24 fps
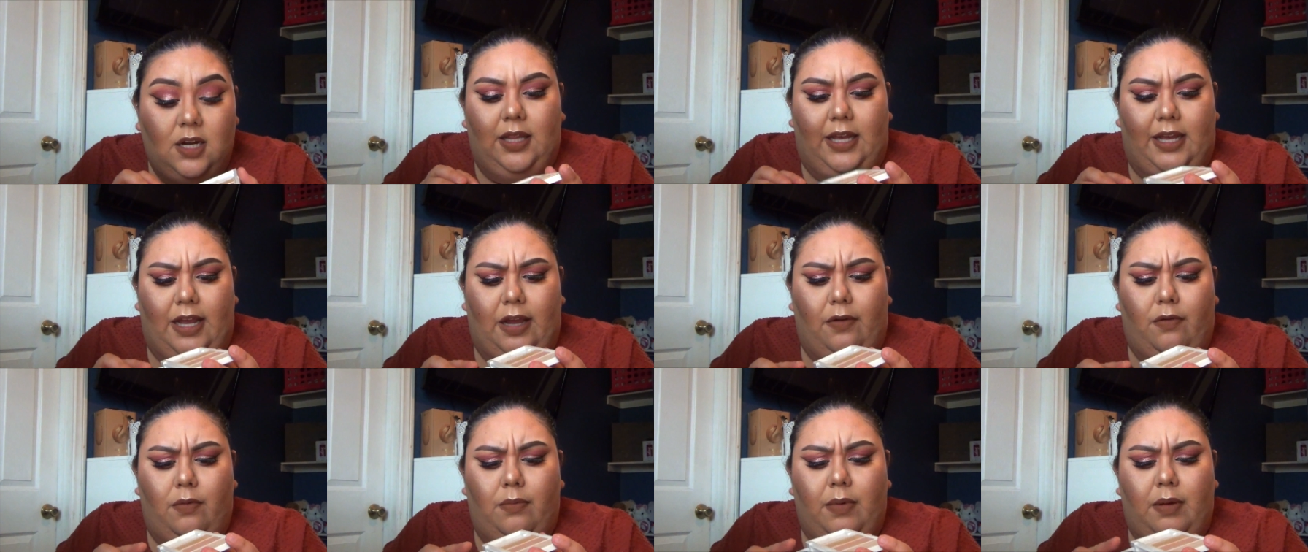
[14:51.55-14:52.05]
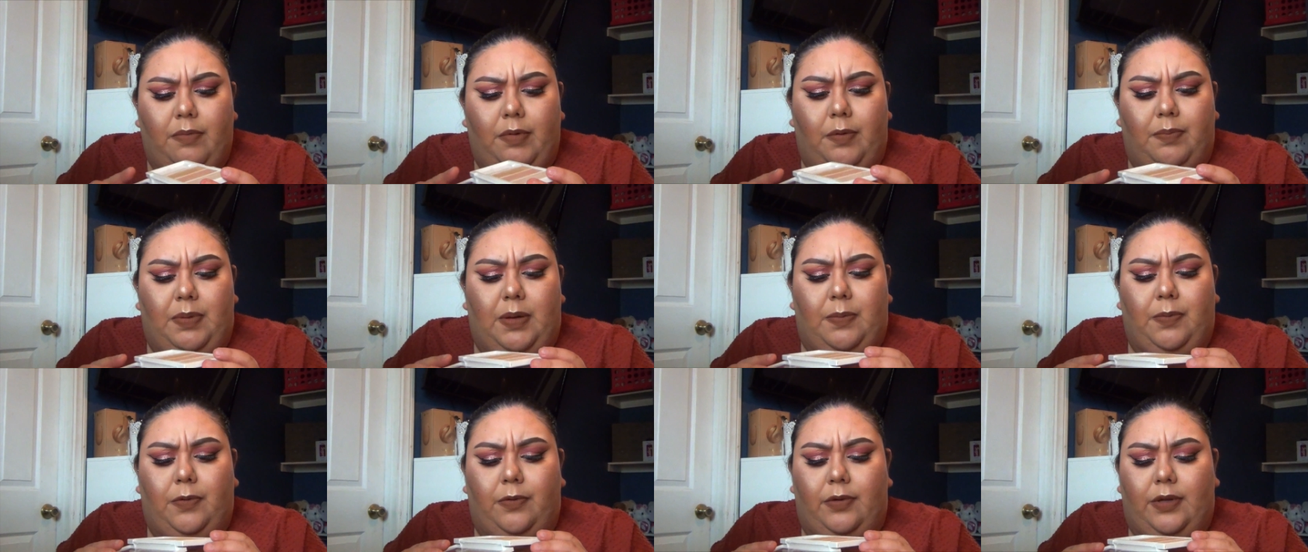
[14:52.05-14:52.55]
Like, I remember
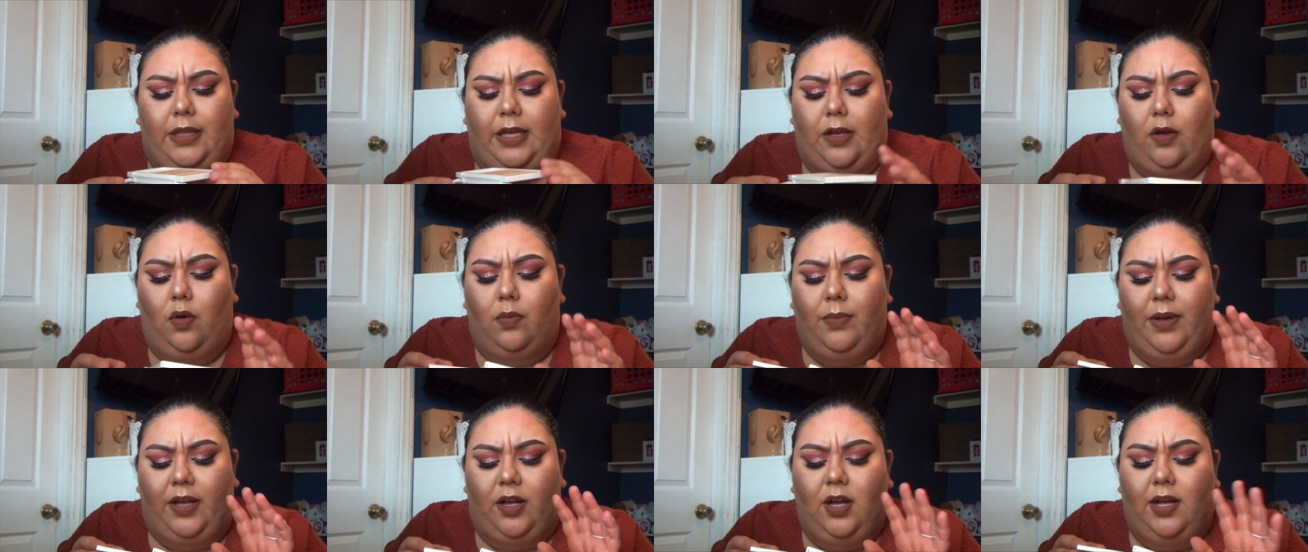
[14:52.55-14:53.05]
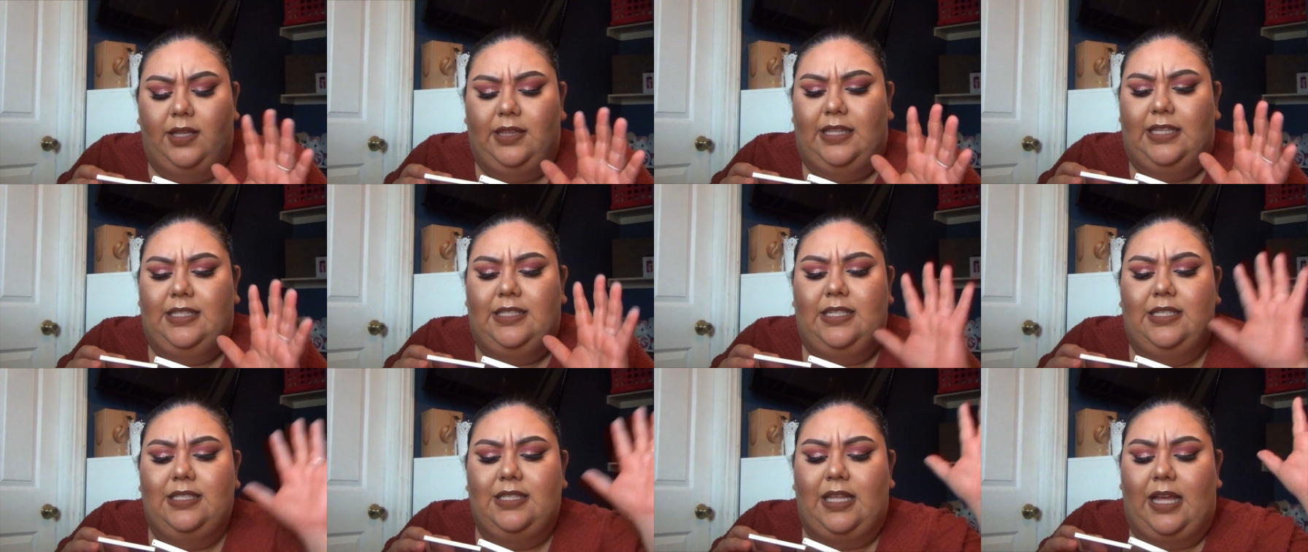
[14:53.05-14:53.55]
people were like, oh my god,
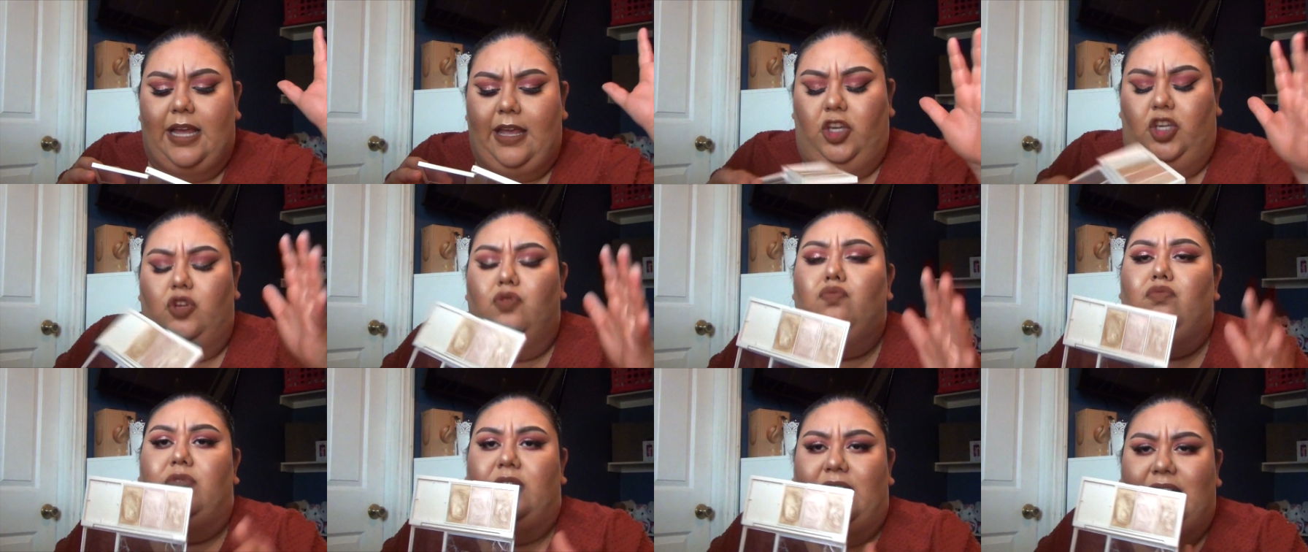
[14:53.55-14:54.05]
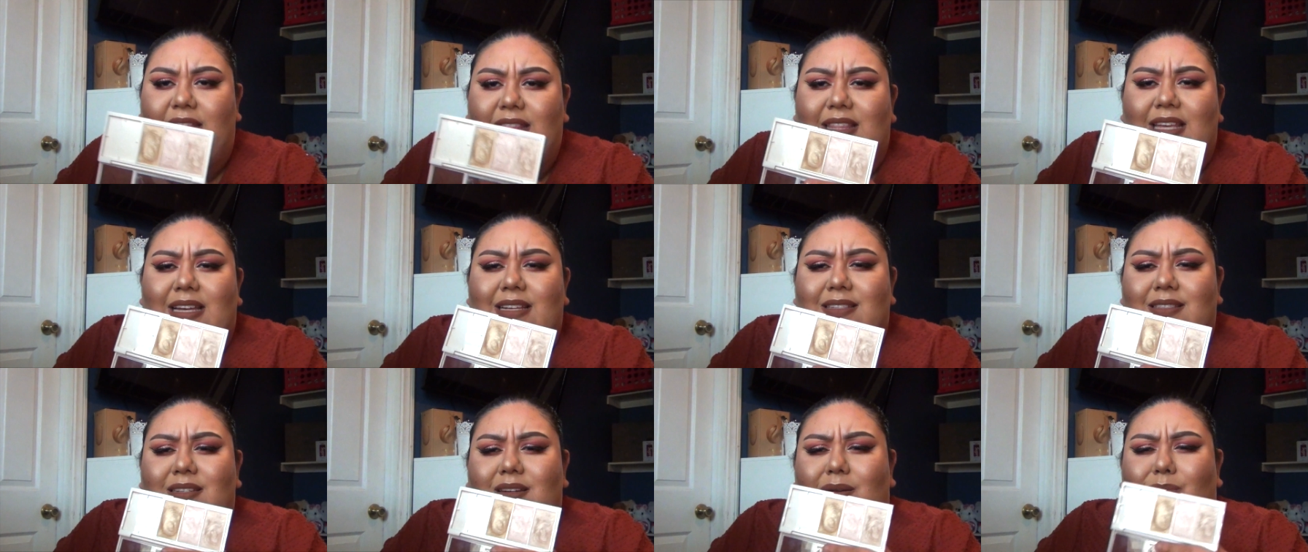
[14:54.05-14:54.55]
this is like, you need
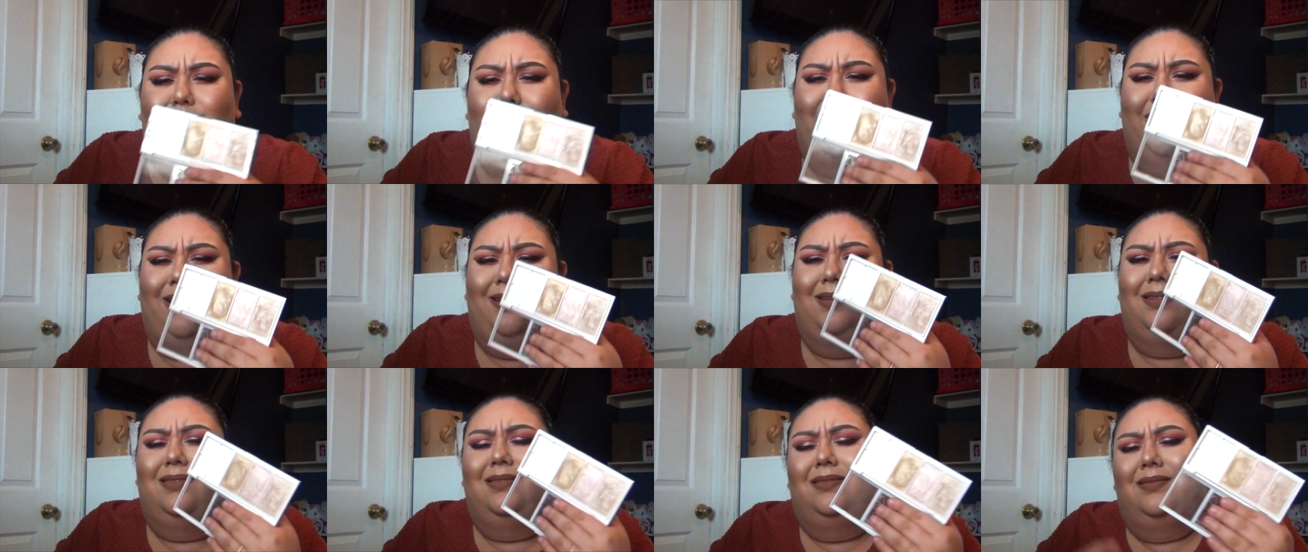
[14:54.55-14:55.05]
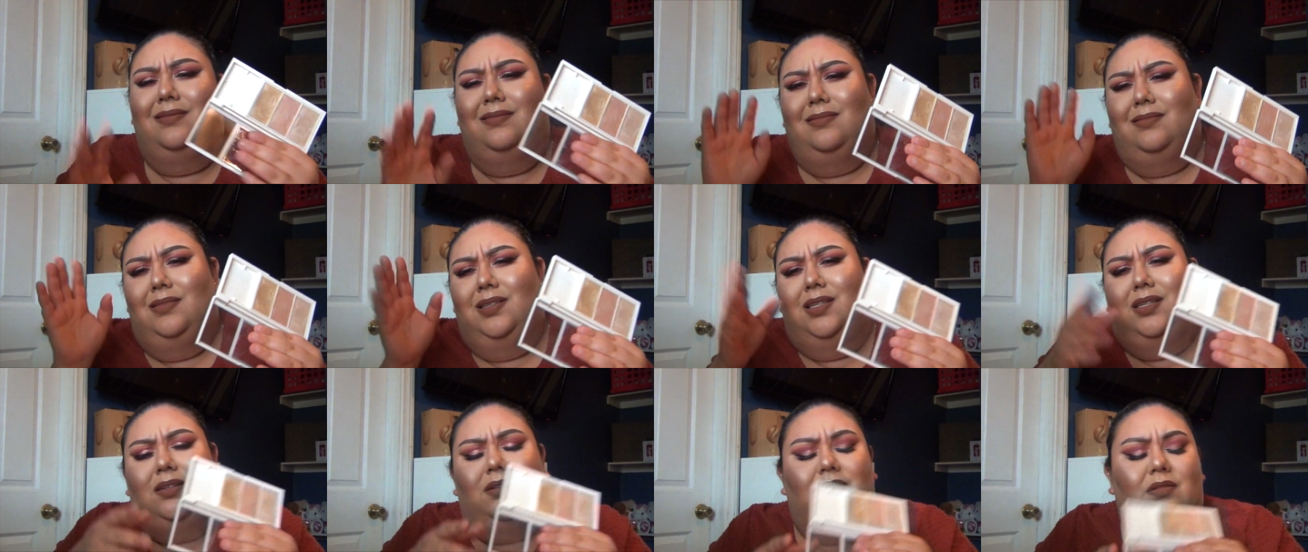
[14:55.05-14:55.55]
this. And I'm like,
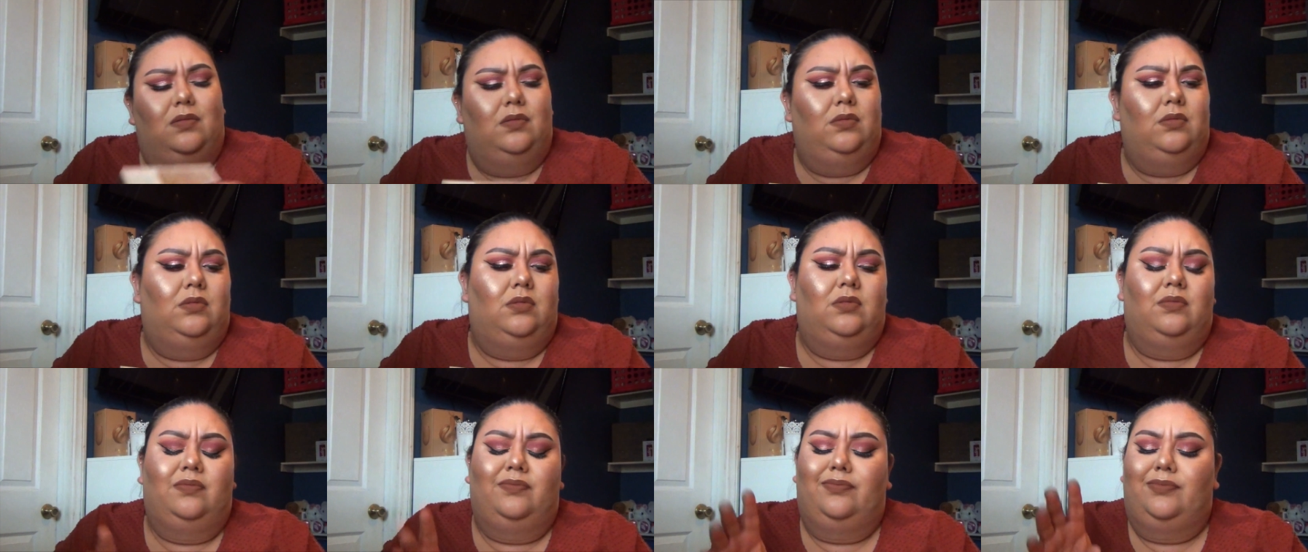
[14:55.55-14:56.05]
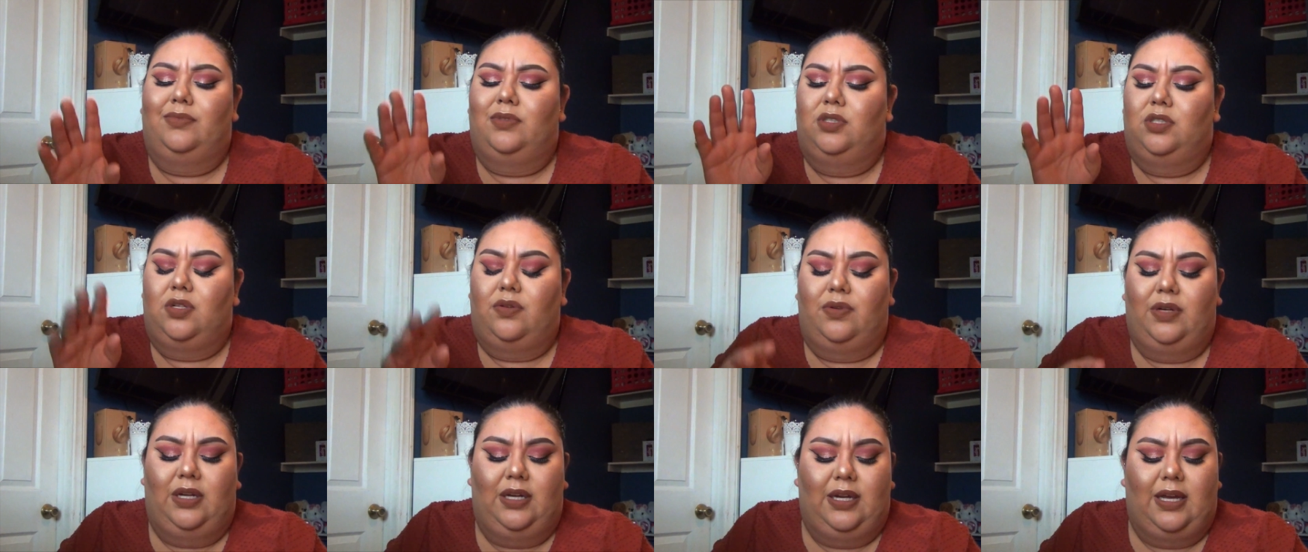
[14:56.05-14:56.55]
you know,
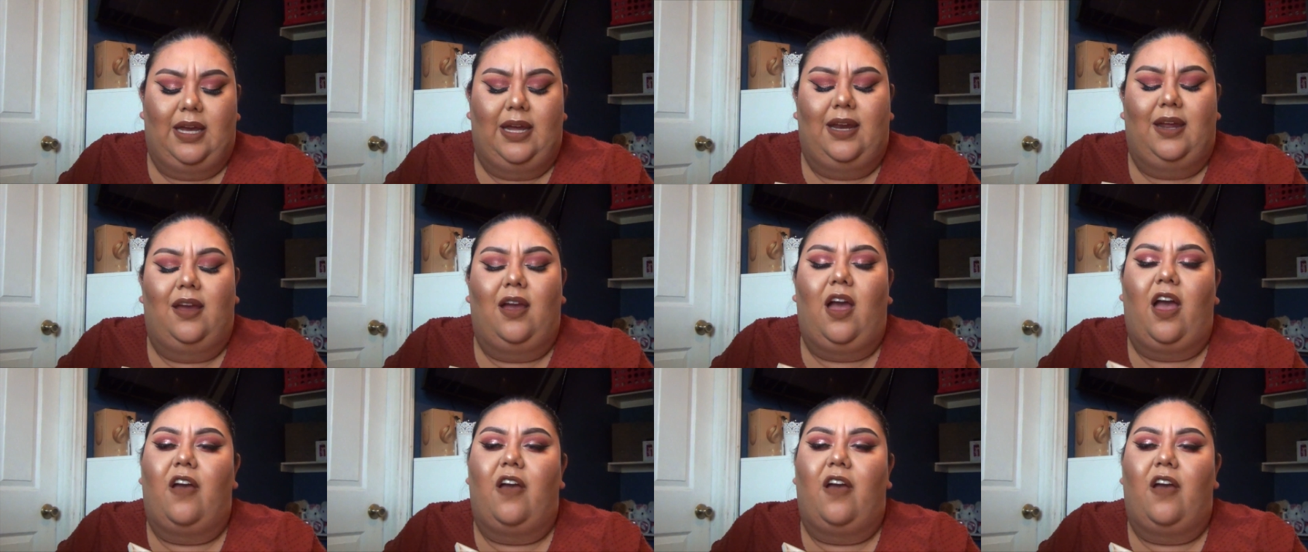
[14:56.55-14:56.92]
don't need to get it.